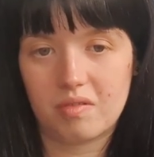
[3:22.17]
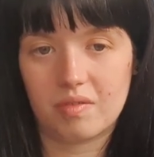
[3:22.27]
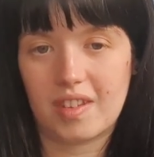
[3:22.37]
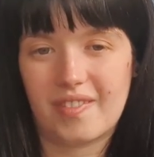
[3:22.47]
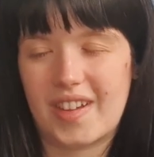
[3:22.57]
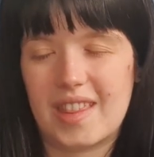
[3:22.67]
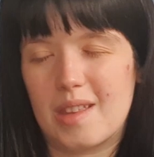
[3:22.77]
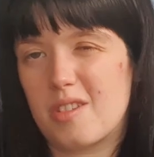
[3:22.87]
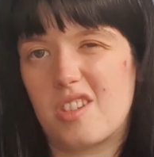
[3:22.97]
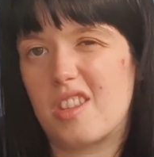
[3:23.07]

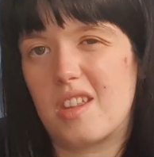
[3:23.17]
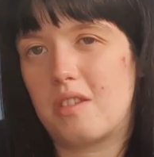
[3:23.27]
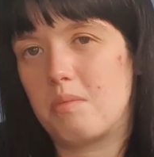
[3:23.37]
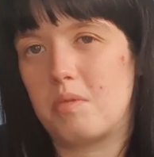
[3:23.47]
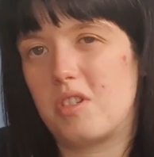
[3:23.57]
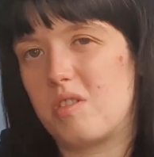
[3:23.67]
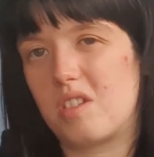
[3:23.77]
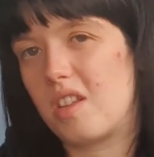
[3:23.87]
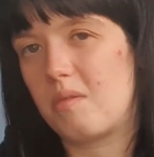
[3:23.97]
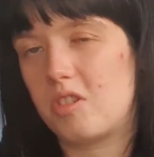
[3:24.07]
They
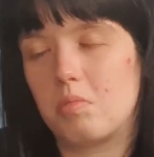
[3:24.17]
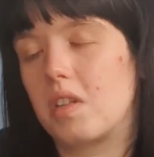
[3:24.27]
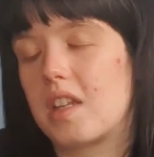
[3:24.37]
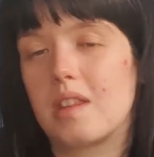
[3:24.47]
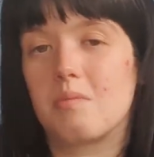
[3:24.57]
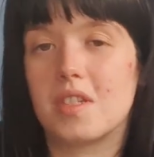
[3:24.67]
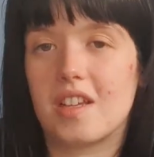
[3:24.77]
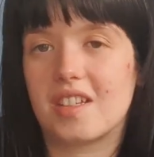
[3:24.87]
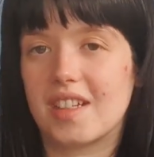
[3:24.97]
produce and they duplicate themselves.